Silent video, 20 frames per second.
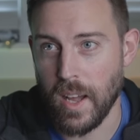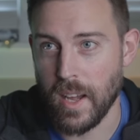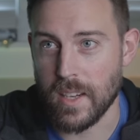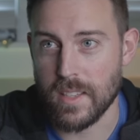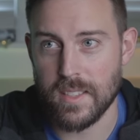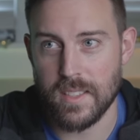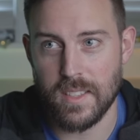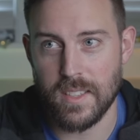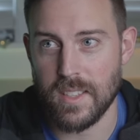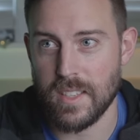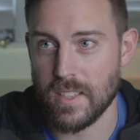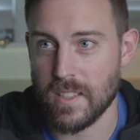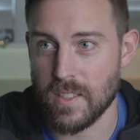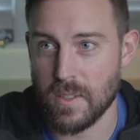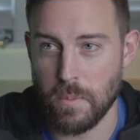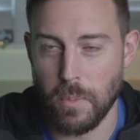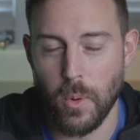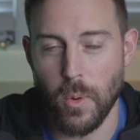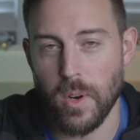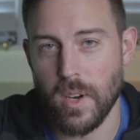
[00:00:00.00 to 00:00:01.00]
excellent
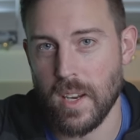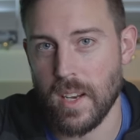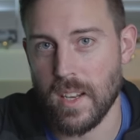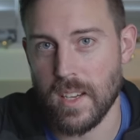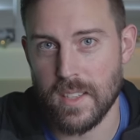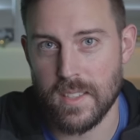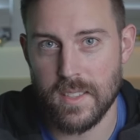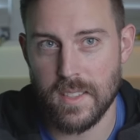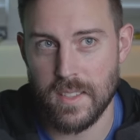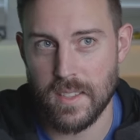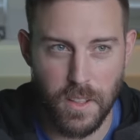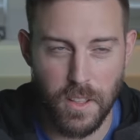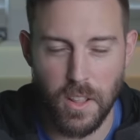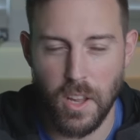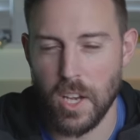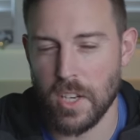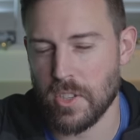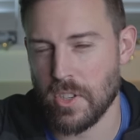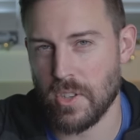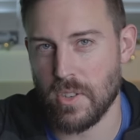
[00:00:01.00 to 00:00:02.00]
sportiness,
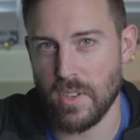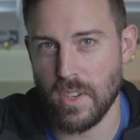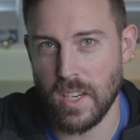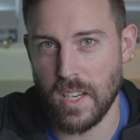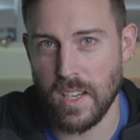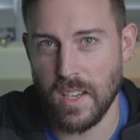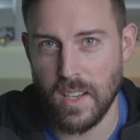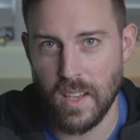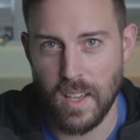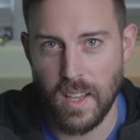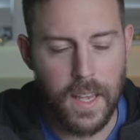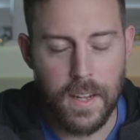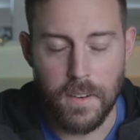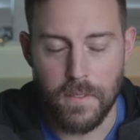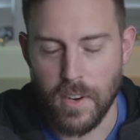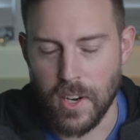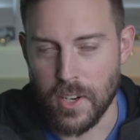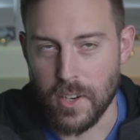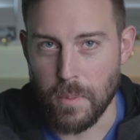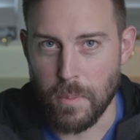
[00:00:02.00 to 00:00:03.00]
luxury, in a
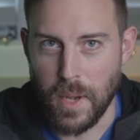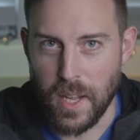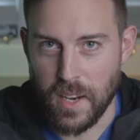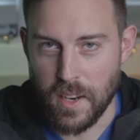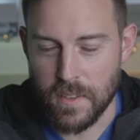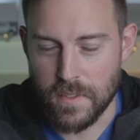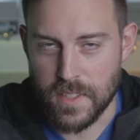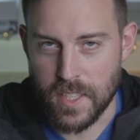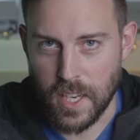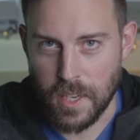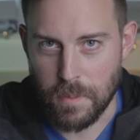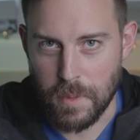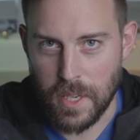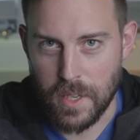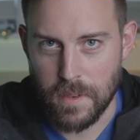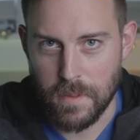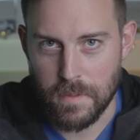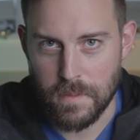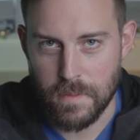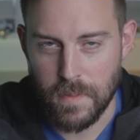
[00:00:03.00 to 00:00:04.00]
very competitive segment.